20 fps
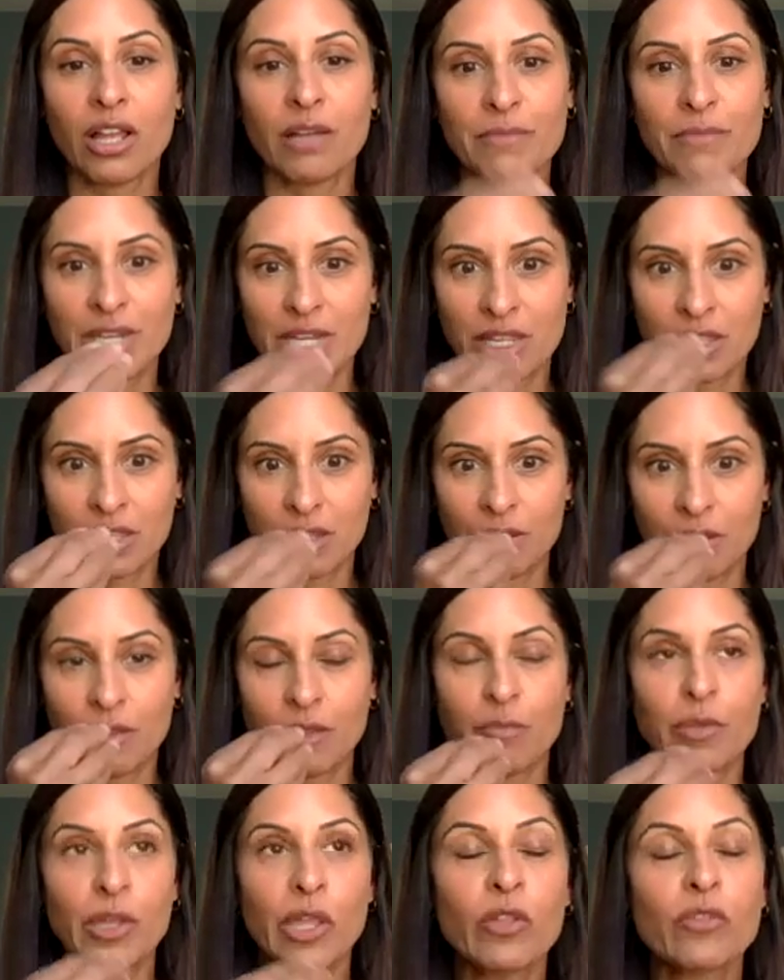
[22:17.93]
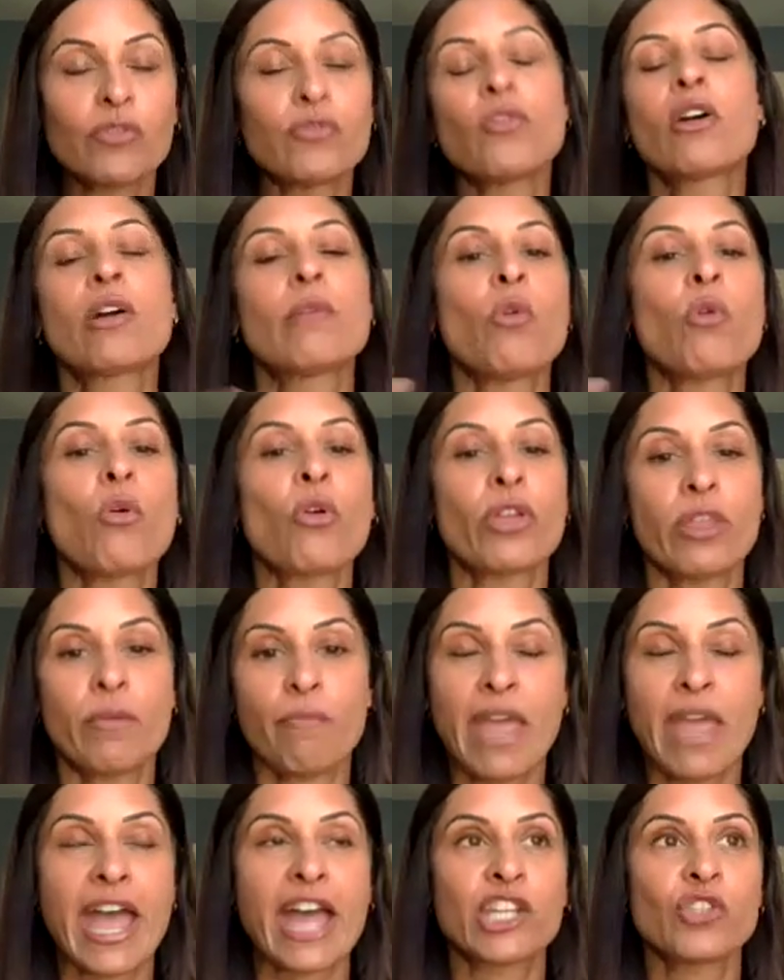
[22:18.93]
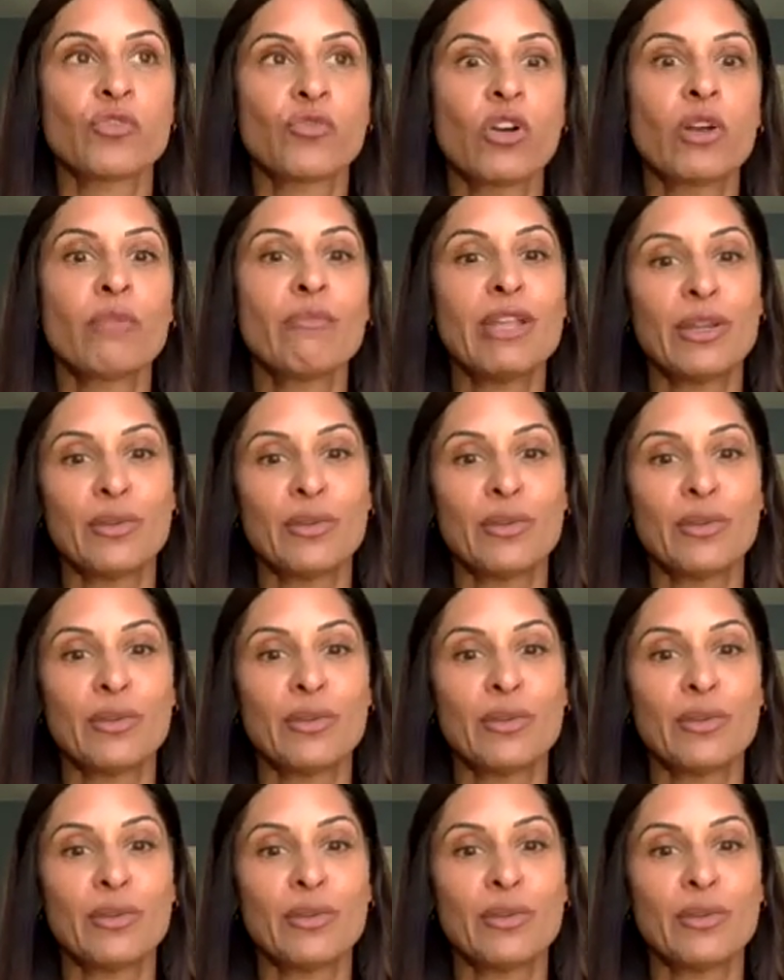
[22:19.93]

meaning the pill form, or the patch form.